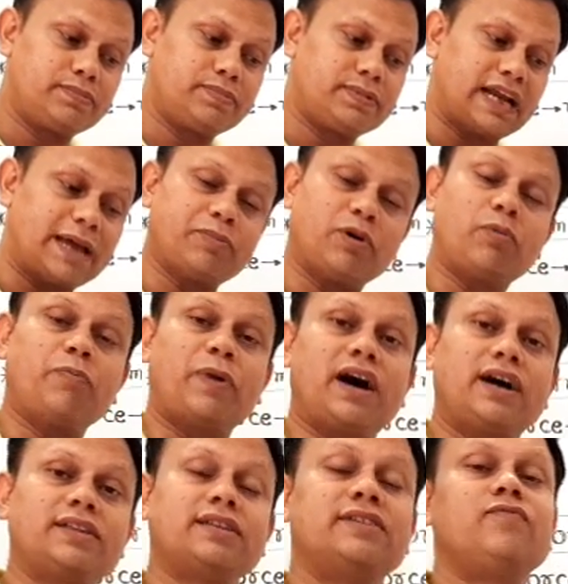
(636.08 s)
type of
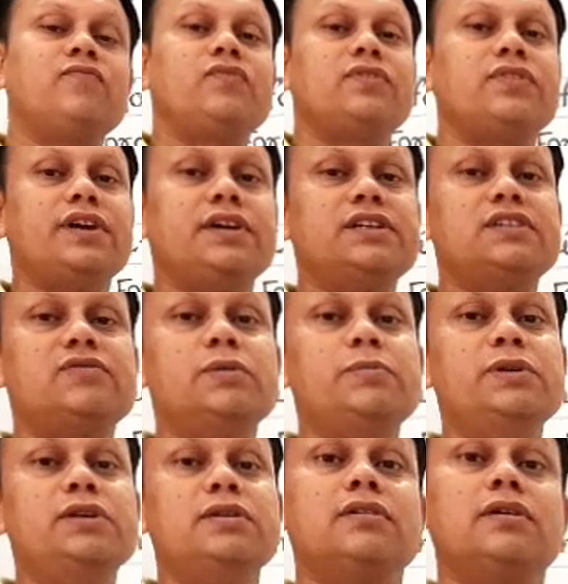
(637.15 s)
path, then it will
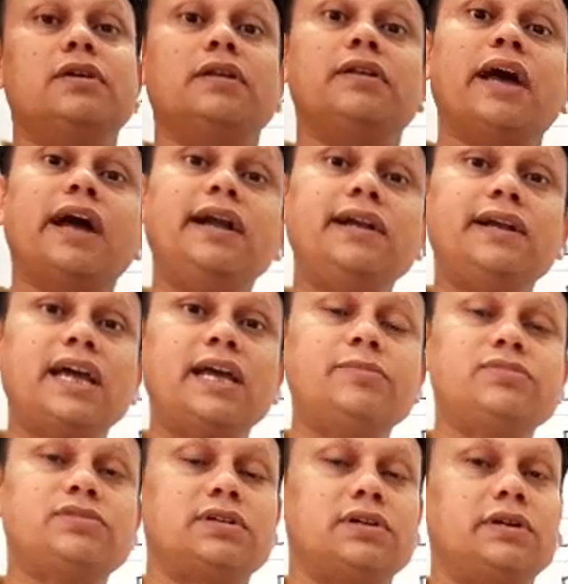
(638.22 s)
be 9
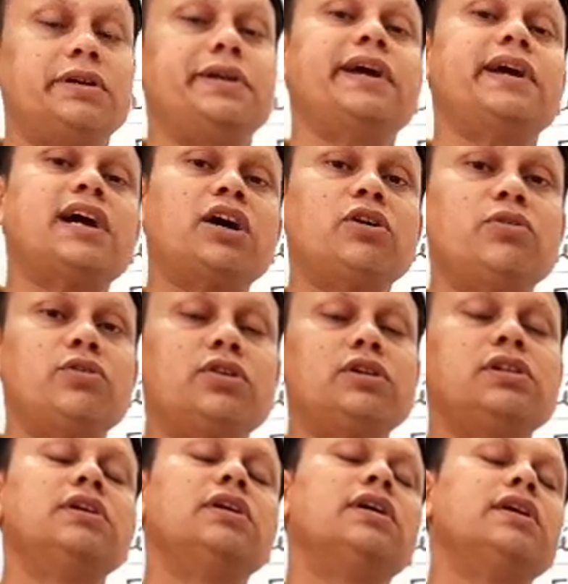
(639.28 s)
times.
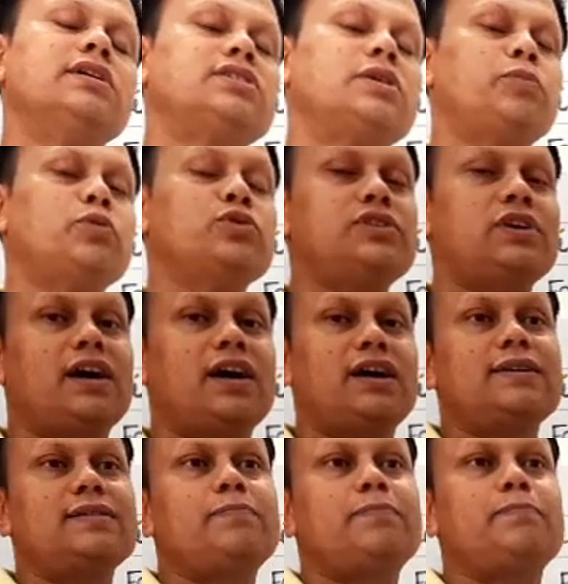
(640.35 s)
Decagonal, suppose
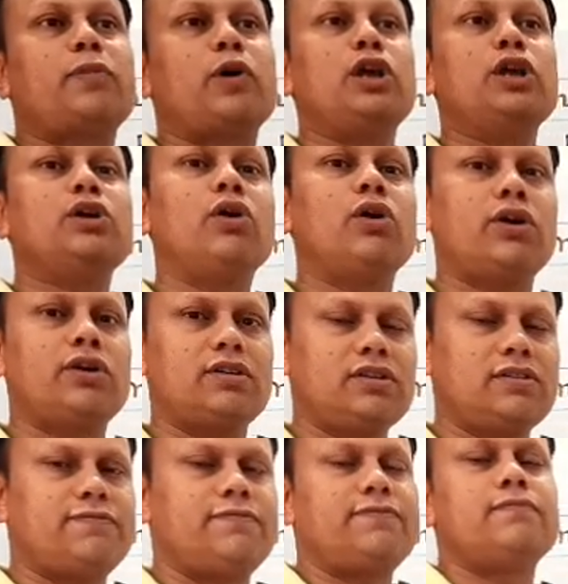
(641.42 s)
a polygon
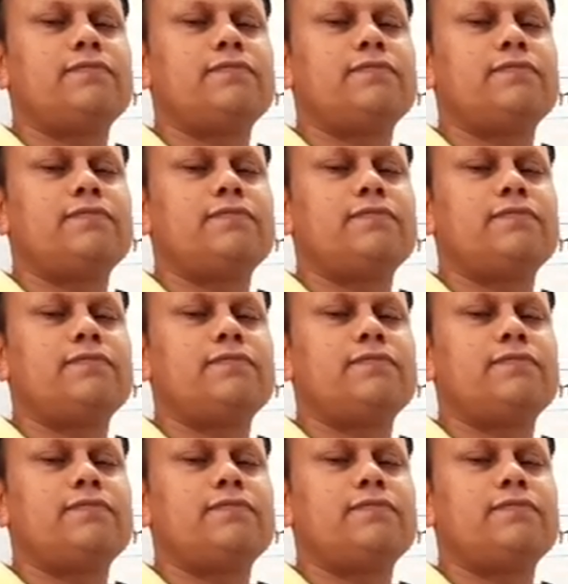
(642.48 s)
of